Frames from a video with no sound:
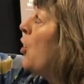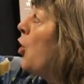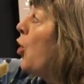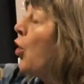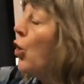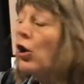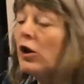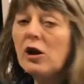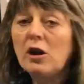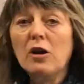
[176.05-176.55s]

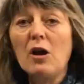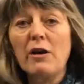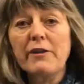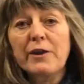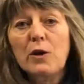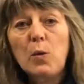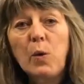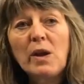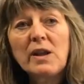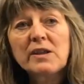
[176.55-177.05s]
Whole
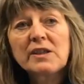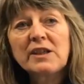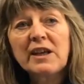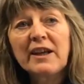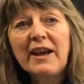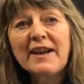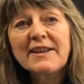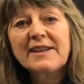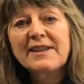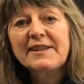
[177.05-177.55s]
cloth
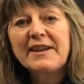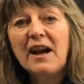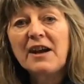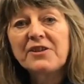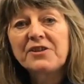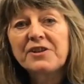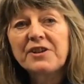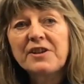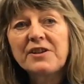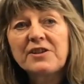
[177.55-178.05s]
quilting I
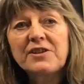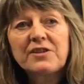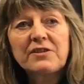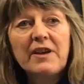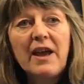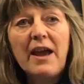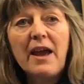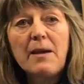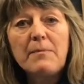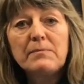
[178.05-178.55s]
started
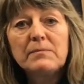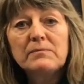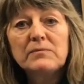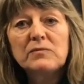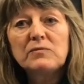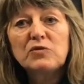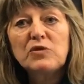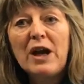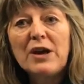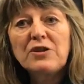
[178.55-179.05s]

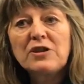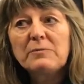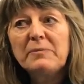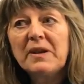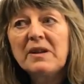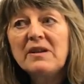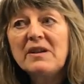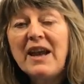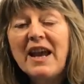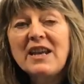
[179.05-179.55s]
round
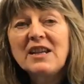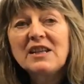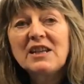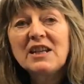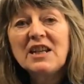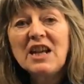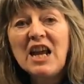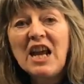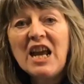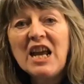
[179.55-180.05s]
about
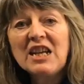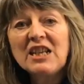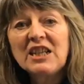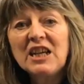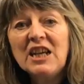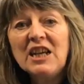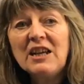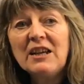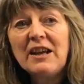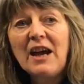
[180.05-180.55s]

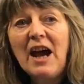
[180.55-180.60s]
1980.